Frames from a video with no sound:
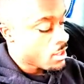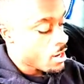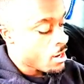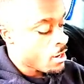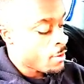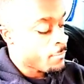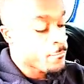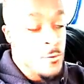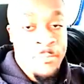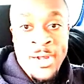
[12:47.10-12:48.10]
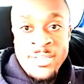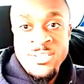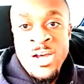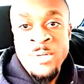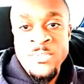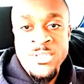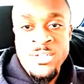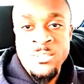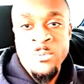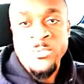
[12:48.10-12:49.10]
For my top
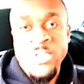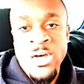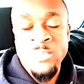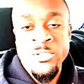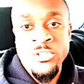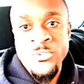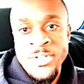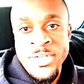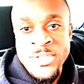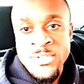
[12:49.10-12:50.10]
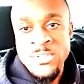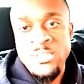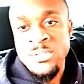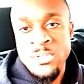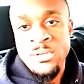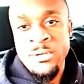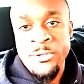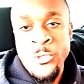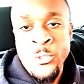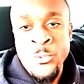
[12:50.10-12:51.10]
6 most common trees
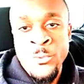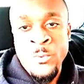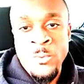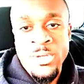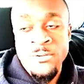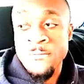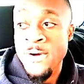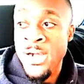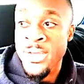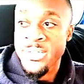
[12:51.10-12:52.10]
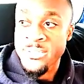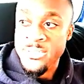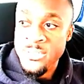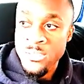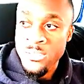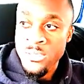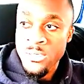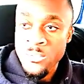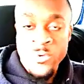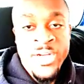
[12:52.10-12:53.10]
you can find
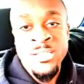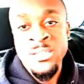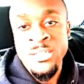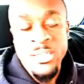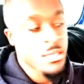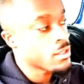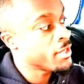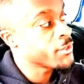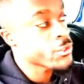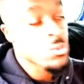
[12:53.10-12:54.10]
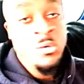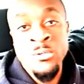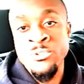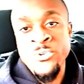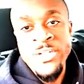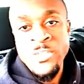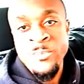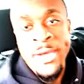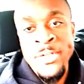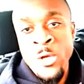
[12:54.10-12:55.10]
readily in this world. And trust
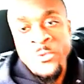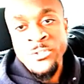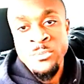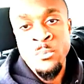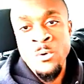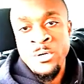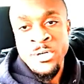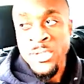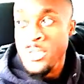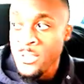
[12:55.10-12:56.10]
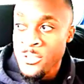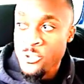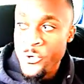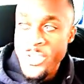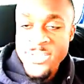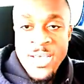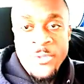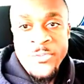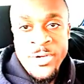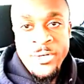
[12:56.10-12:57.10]
me, I know there's more trees
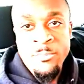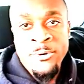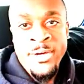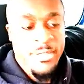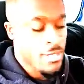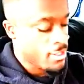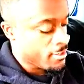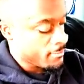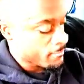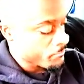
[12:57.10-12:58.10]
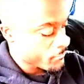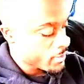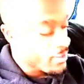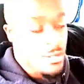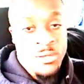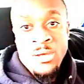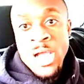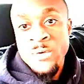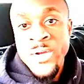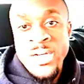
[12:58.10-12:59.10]
out there, but
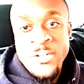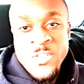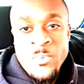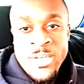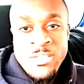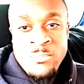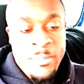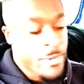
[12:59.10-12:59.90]
I ran out of space on my